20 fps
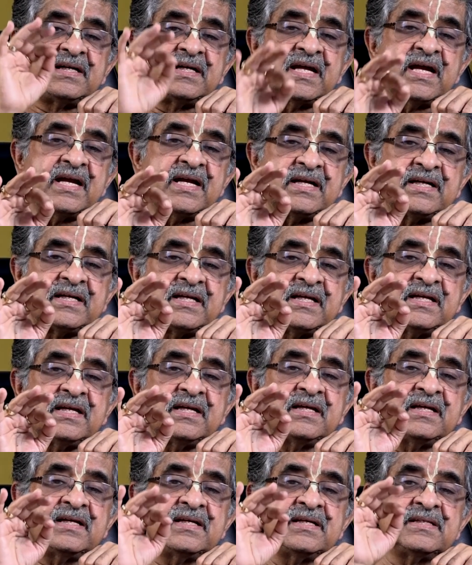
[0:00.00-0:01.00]

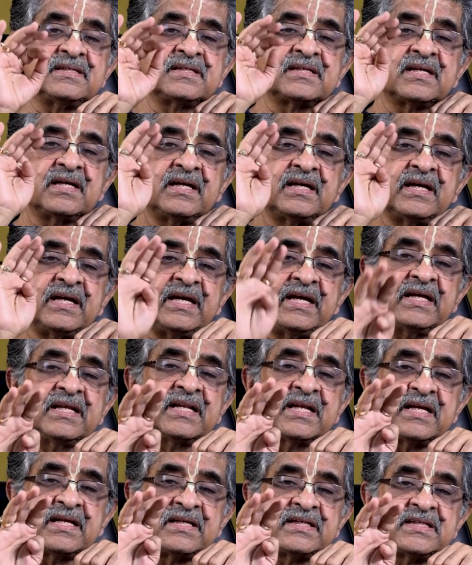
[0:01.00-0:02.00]
deities,
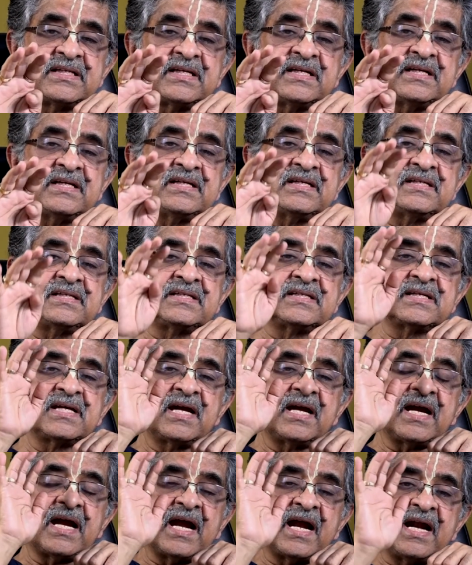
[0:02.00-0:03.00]
energies
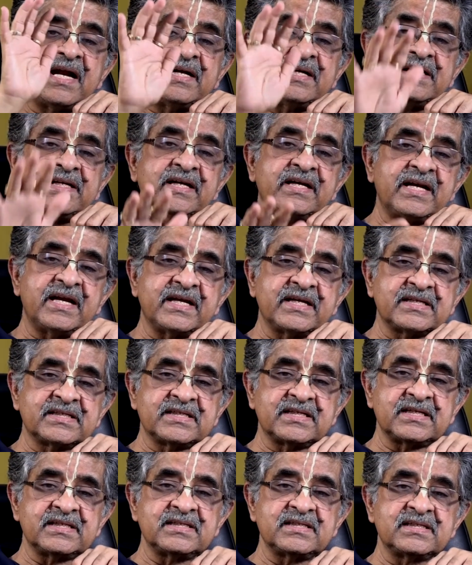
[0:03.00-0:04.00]
and
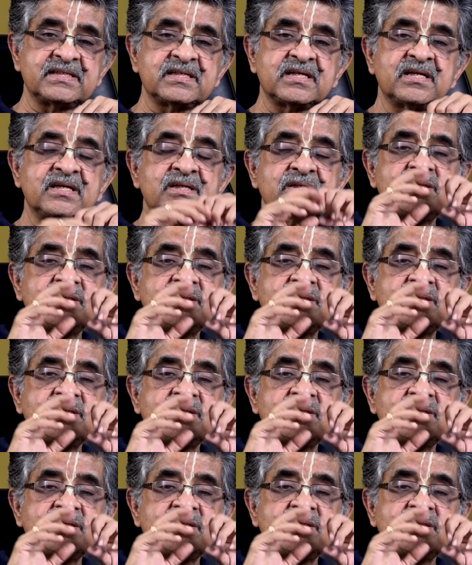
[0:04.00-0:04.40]
directions.